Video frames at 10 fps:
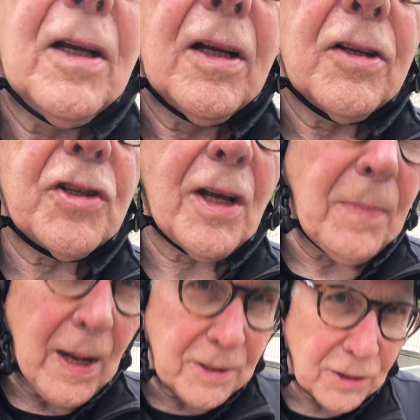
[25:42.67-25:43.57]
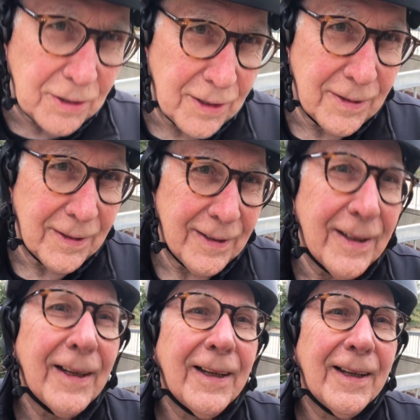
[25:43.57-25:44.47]
and say bye to you.
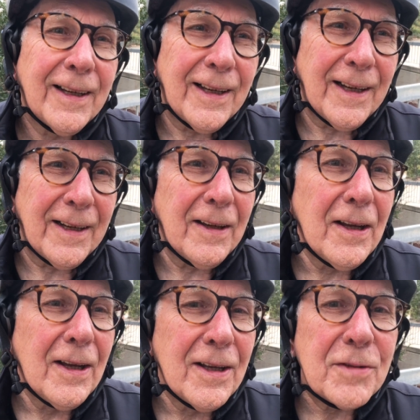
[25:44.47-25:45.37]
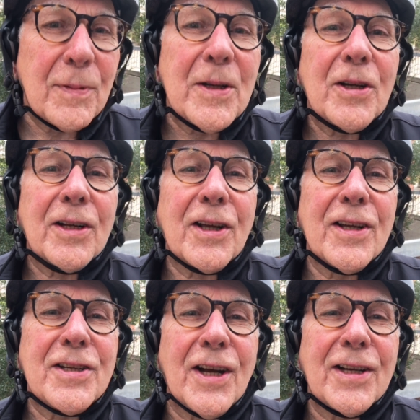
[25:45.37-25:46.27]
It's been good
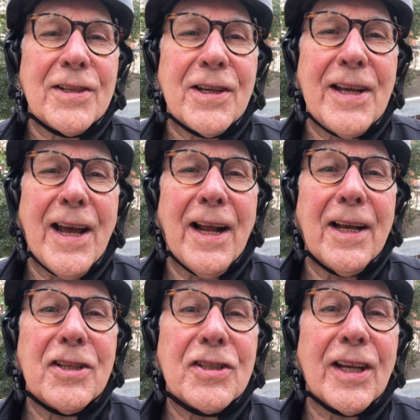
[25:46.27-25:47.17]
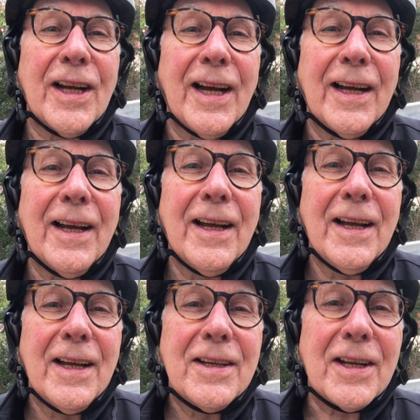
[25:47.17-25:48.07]
talking to you, Alex.
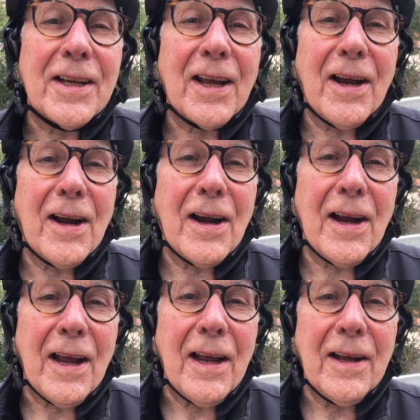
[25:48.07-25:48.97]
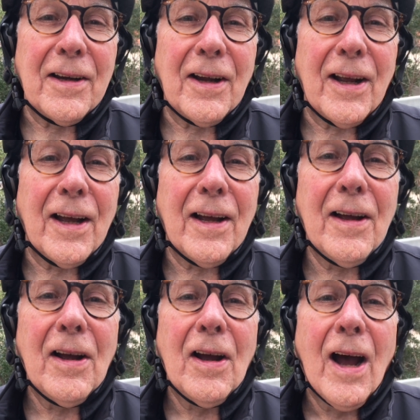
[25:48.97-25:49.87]
Take care, and
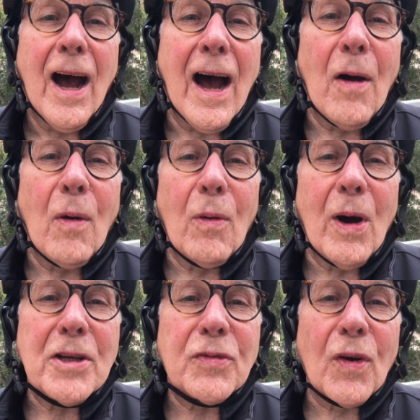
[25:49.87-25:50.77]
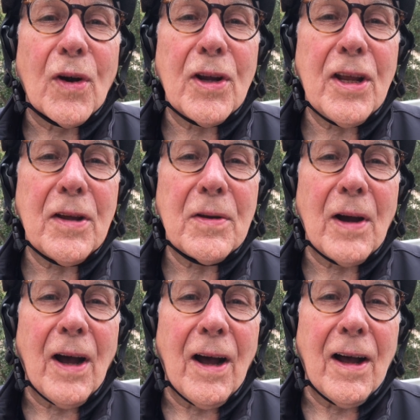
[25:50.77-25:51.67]
I will watch for you
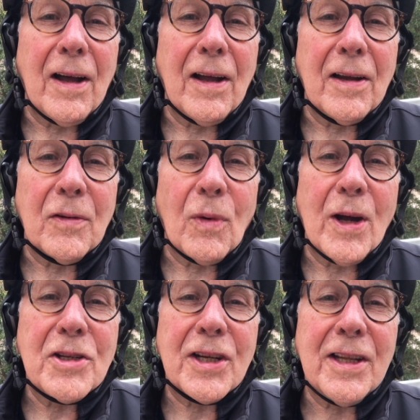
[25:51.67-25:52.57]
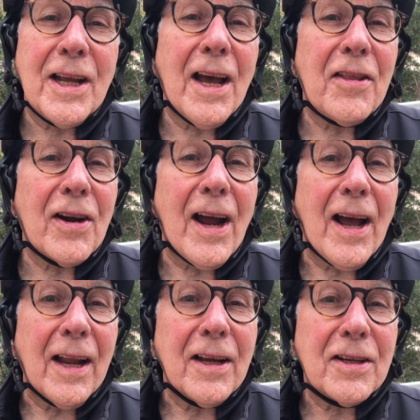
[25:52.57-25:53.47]
on watching the other
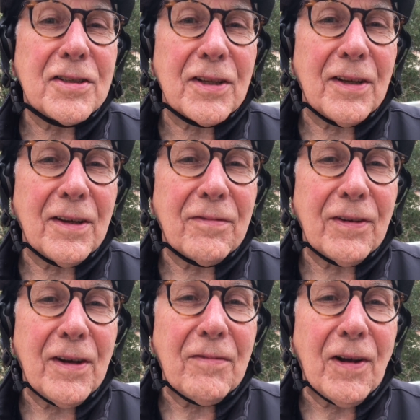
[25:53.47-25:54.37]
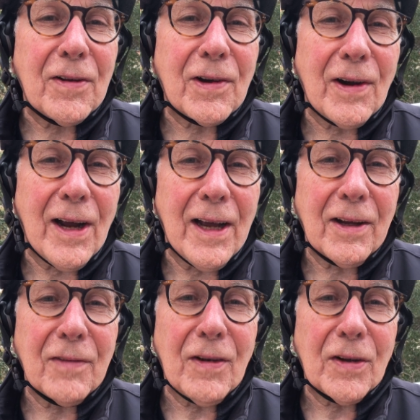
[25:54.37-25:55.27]
Alex in
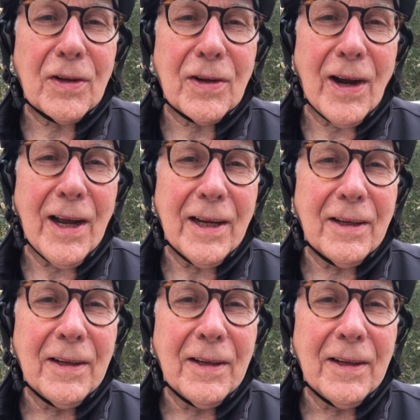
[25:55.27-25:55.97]
Volgograd,